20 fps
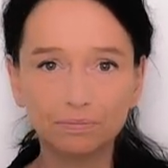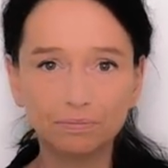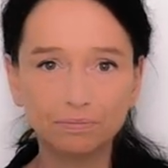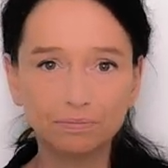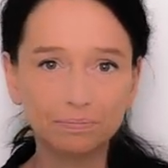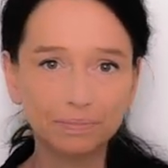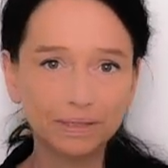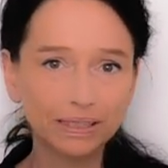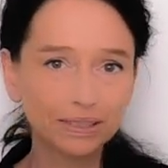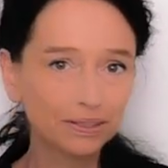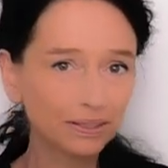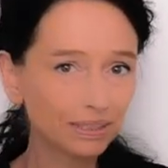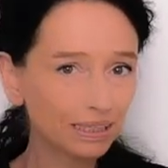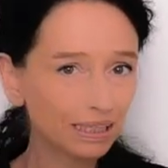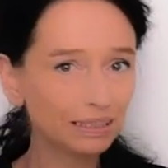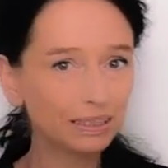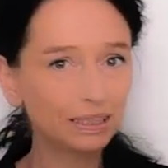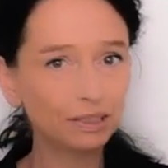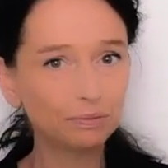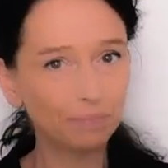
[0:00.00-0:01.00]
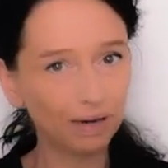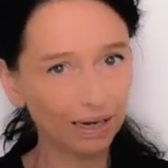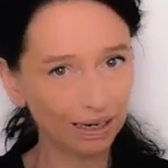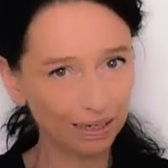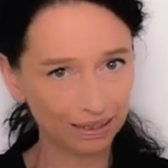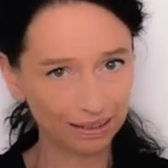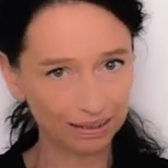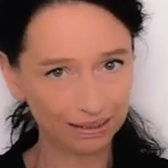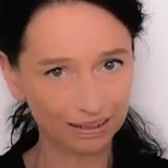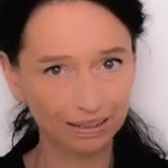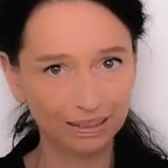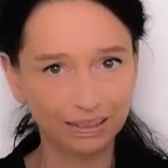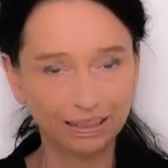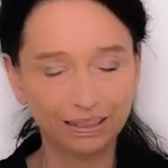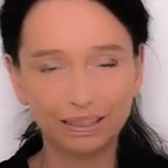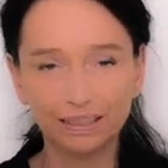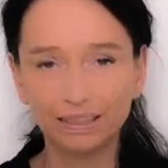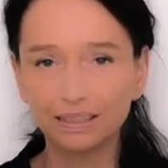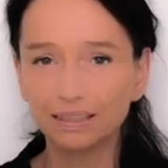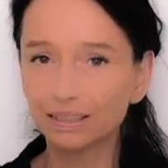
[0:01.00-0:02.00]
because I depart
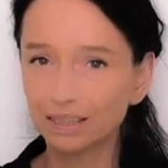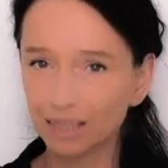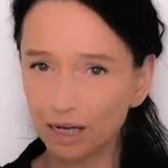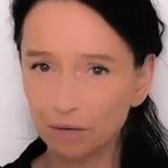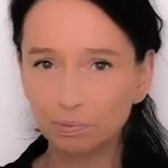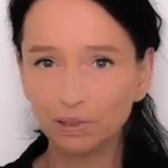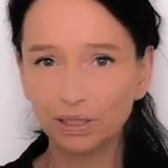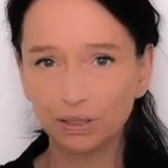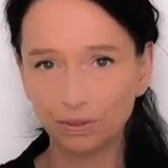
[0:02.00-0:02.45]
in a couple